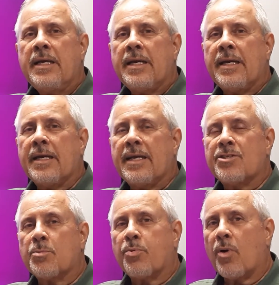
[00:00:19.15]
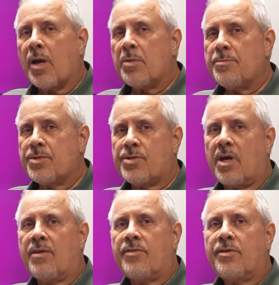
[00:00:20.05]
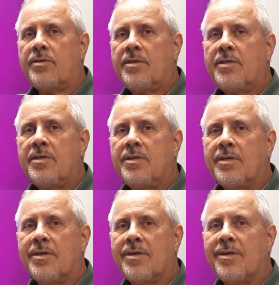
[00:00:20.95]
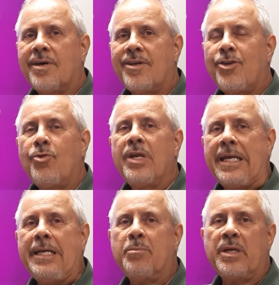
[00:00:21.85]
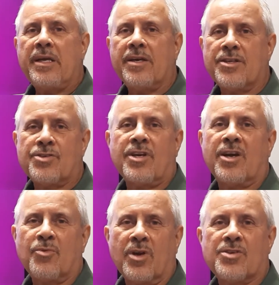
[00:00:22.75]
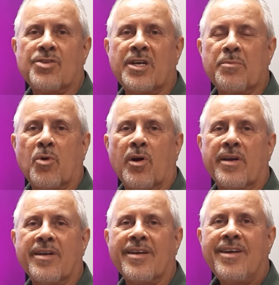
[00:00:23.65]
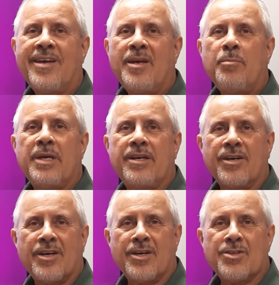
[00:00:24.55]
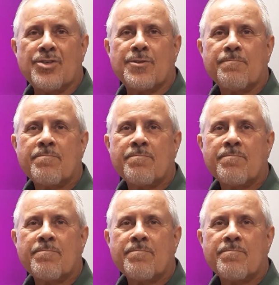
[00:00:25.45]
And as a problem solver, you need me in this kind of real estate market, because